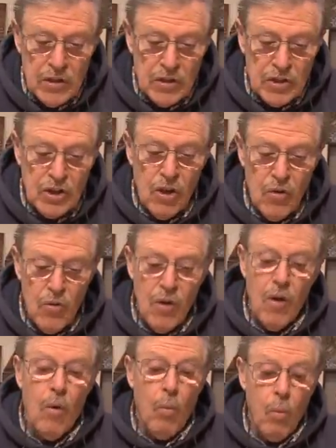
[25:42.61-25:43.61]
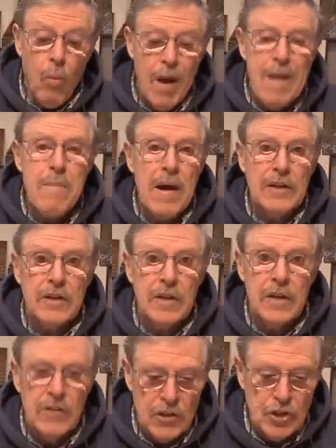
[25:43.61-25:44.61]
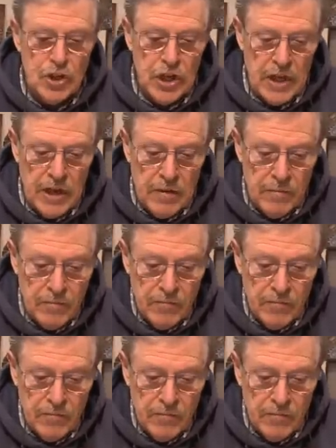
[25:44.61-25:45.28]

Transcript: So, way better than chicken.